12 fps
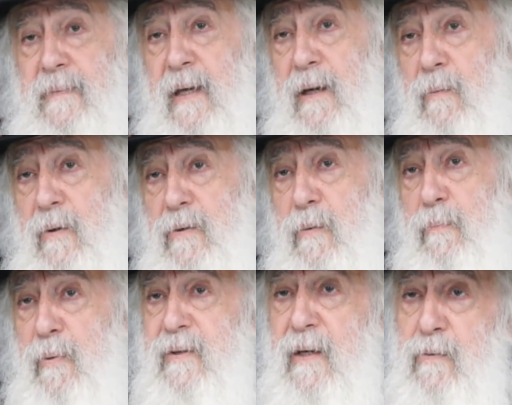he was
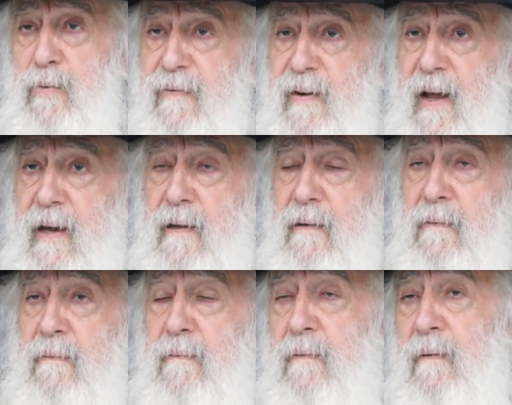supposing to fly
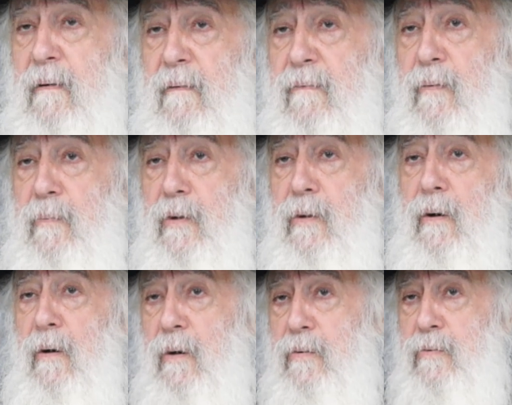from New
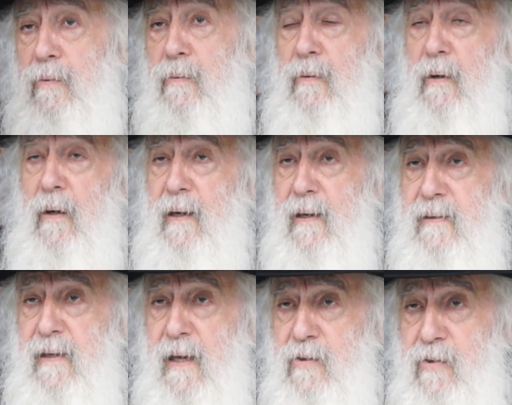York to Los
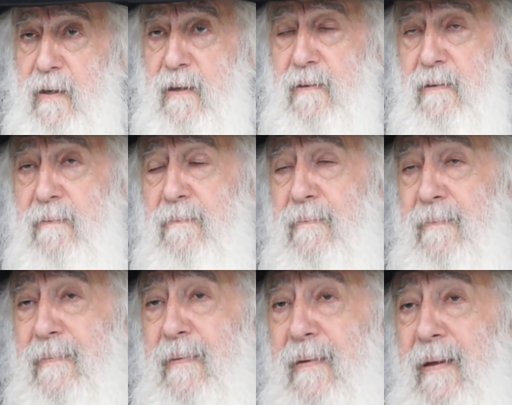Angeles
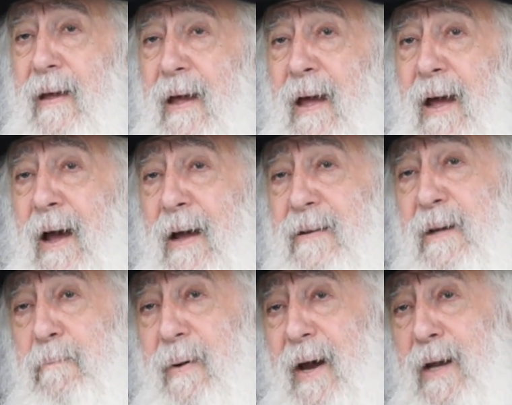and he
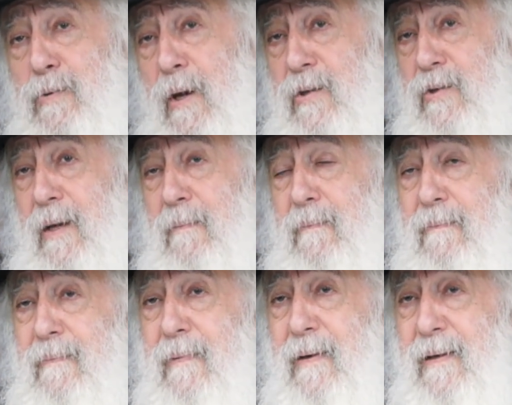prayed to Hashem.
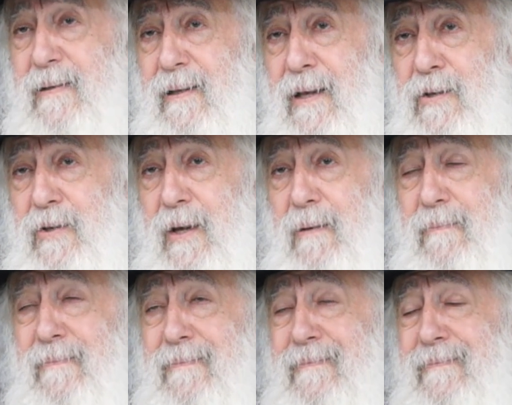He said, Hashem,
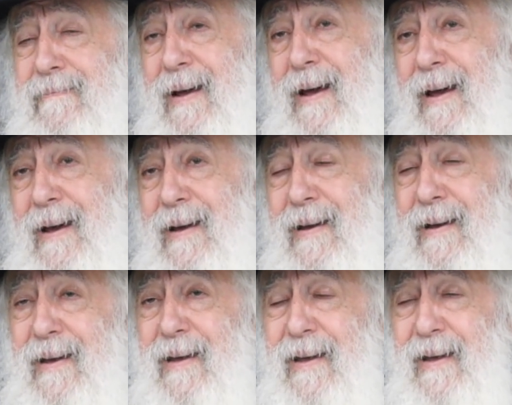ah,
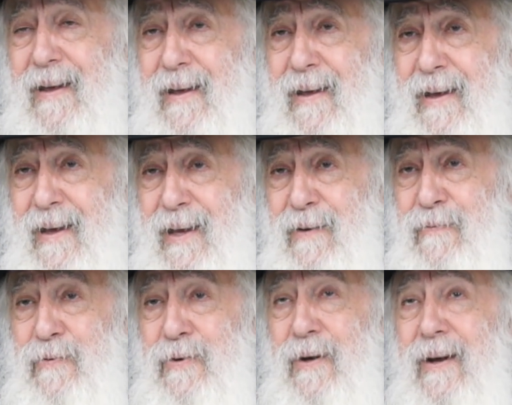
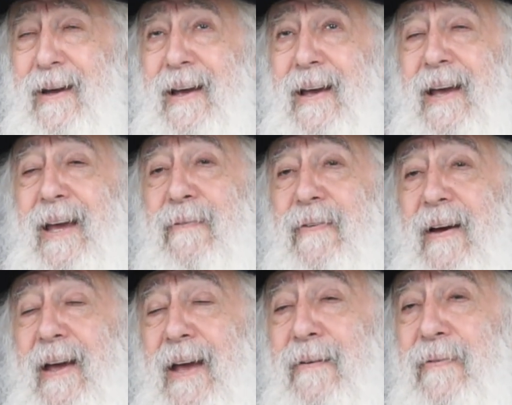if, if,
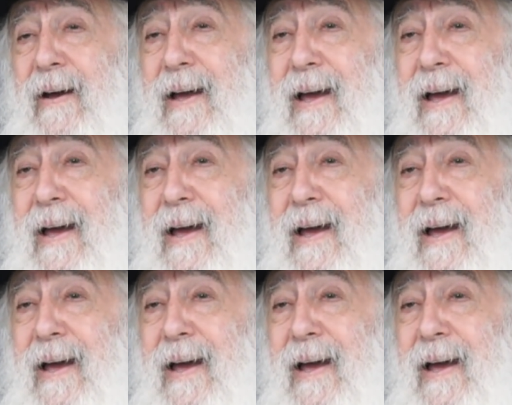if,